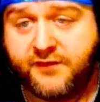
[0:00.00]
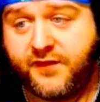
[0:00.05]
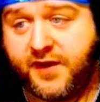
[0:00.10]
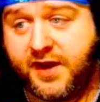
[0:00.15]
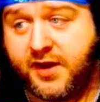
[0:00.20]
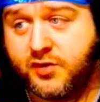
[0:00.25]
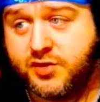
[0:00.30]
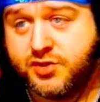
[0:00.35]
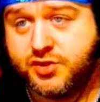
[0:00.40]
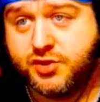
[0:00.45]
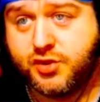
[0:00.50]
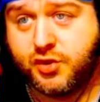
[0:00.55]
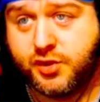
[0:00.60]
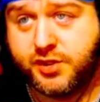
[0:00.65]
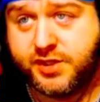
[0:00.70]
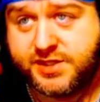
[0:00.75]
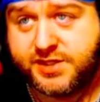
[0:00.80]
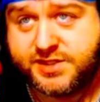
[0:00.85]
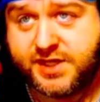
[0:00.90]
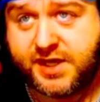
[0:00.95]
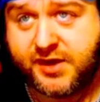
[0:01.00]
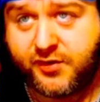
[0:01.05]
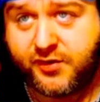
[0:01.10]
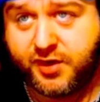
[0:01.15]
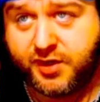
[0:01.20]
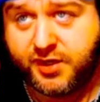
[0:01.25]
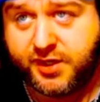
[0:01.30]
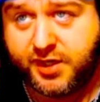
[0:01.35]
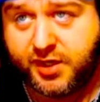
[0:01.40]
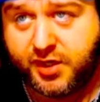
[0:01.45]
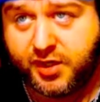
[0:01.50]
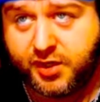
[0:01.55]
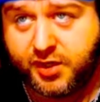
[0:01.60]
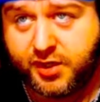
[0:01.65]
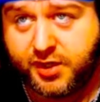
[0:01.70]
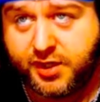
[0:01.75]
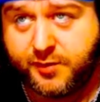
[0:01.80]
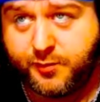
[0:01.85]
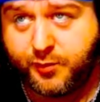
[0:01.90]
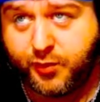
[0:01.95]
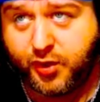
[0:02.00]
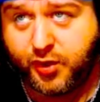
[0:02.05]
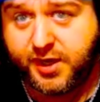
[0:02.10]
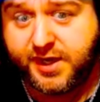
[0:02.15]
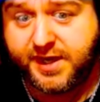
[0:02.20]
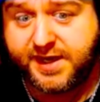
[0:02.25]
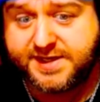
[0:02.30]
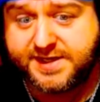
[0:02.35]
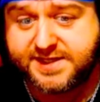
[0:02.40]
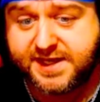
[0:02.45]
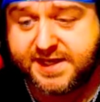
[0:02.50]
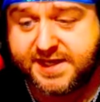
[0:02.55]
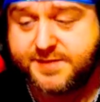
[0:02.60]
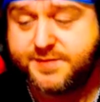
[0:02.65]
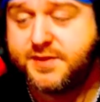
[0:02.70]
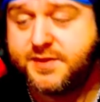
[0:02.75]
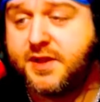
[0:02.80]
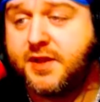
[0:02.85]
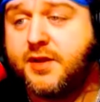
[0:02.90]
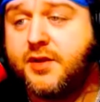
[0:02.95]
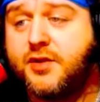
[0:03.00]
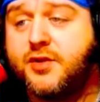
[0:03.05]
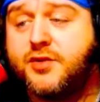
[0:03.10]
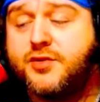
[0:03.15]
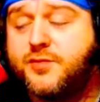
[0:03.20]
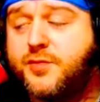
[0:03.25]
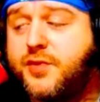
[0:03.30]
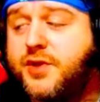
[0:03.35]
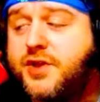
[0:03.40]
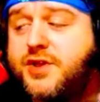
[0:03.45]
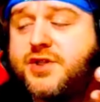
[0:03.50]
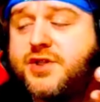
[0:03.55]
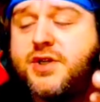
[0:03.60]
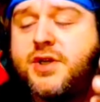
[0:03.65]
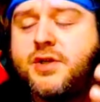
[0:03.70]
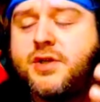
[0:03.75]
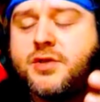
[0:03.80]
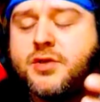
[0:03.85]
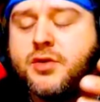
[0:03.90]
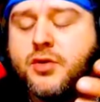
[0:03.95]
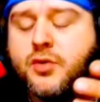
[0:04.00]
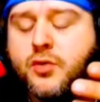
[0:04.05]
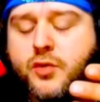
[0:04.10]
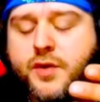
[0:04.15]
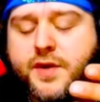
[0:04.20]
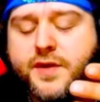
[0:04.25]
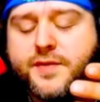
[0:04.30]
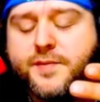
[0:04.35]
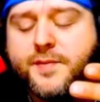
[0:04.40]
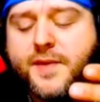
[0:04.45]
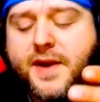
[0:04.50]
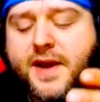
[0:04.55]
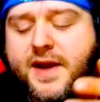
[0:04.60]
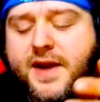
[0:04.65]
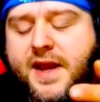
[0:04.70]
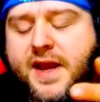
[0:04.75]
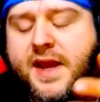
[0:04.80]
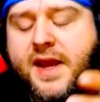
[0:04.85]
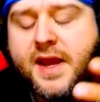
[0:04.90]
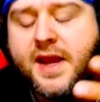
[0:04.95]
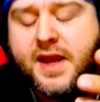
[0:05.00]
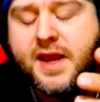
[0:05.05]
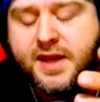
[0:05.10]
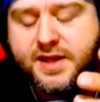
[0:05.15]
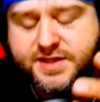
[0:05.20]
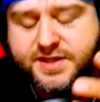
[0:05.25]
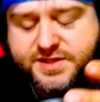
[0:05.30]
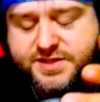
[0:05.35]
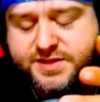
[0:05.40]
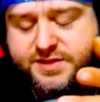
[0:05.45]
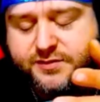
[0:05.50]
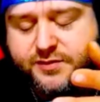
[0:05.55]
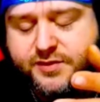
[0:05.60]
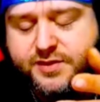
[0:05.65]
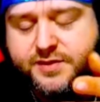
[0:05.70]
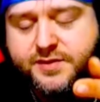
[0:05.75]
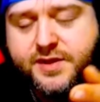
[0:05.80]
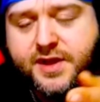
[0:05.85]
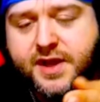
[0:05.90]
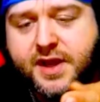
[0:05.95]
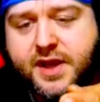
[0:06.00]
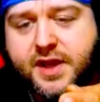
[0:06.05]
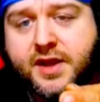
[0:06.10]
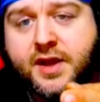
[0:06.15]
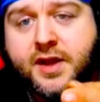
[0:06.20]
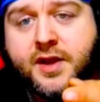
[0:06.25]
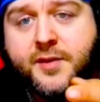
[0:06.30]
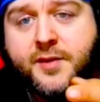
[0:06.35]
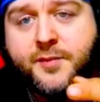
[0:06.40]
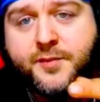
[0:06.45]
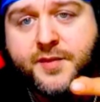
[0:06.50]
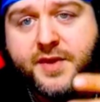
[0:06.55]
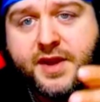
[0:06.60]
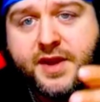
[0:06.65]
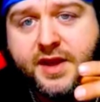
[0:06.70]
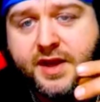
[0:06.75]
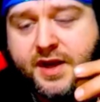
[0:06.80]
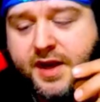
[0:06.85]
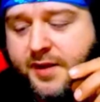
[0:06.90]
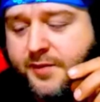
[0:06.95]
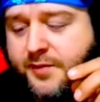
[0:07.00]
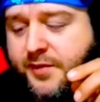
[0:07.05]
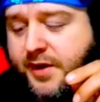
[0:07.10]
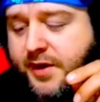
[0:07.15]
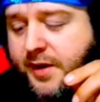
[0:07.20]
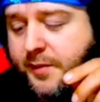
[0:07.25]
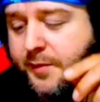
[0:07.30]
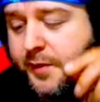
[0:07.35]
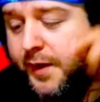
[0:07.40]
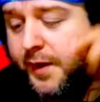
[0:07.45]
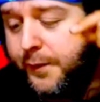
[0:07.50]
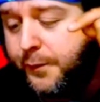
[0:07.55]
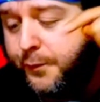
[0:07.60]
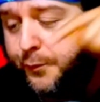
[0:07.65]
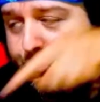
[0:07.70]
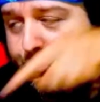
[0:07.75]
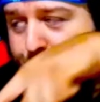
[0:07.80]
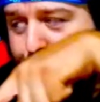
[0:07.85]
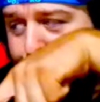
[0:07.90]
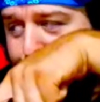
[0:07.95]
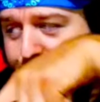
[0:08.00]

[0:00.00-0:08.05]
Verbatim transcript: I was doing this, I would literally break. I be gentle with my legs. Me and I've been, I'm like, that's